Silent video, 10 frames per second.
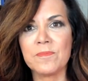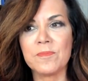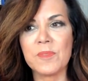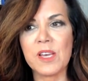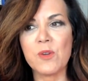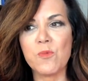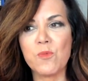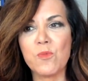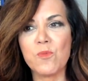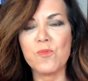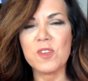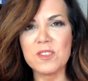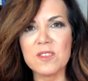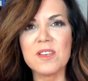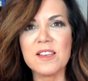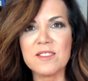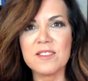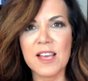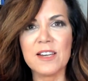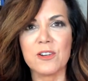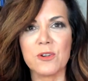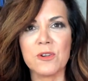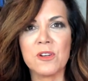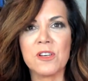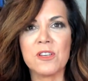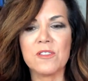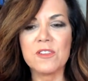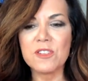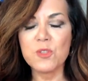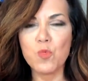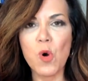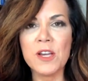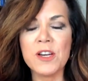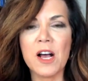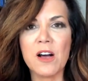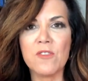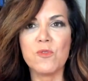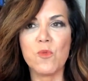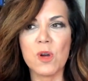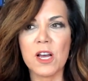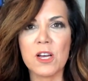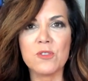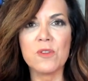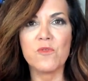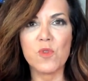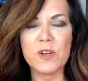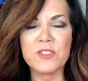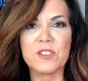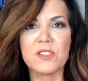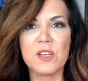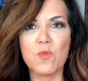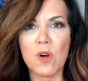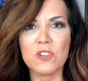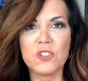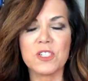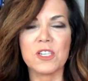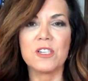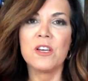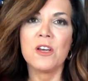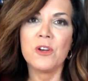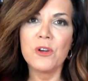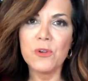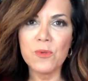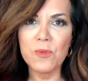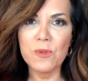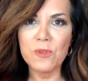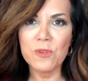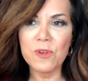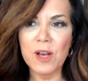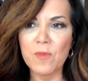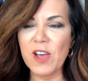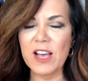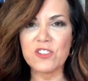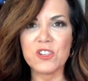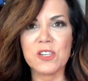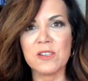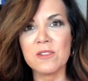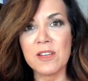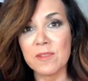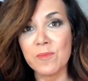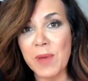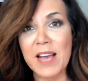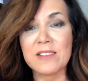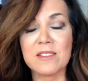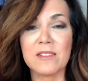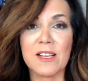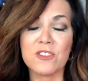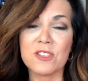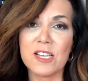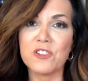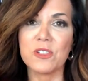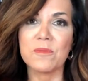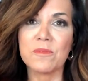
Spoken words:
And this is a senator. This is one of 100 voices in Washington who helped fashion and pass legislation.